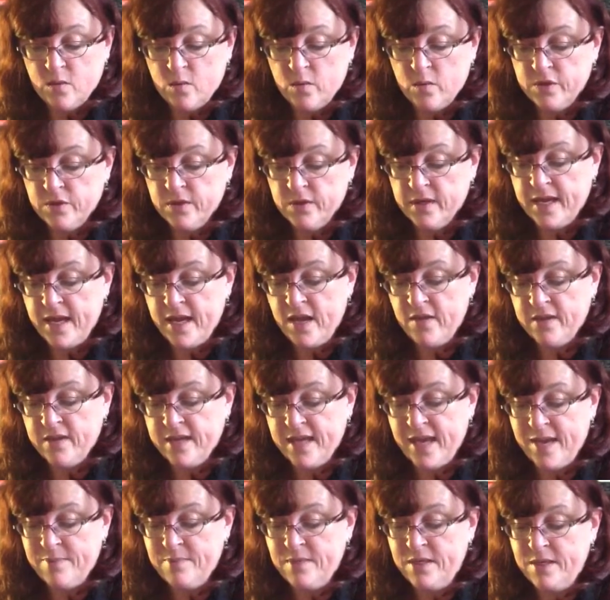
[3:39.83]
wondering how the
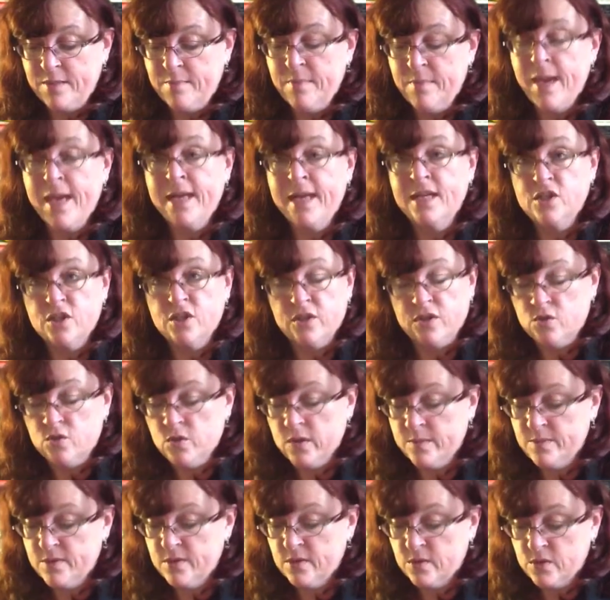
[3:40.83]
captain had managed the
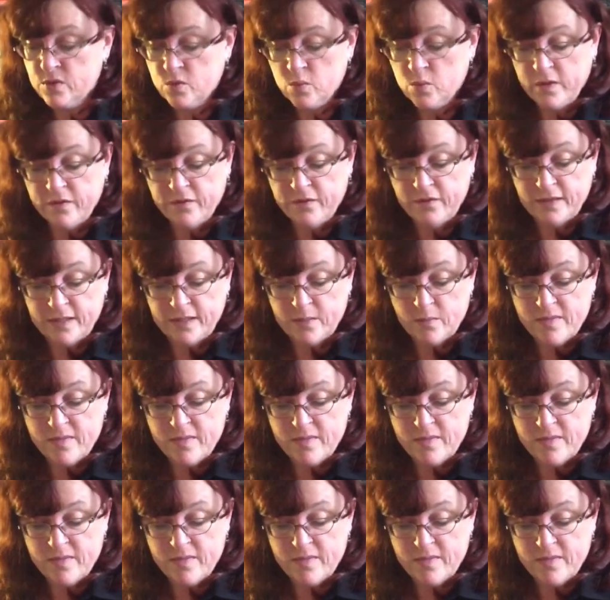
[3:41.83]
trip so swiftly